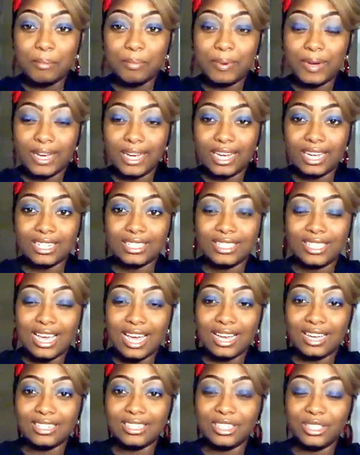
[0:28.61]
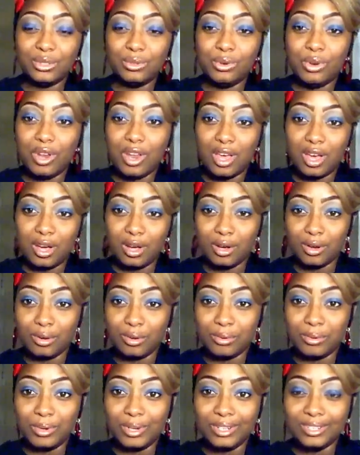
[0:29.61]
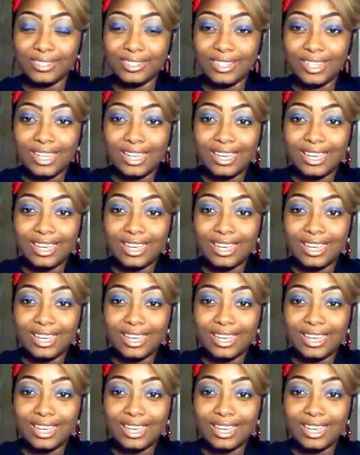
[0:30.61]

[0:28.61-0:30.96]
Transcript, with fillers: But as you know,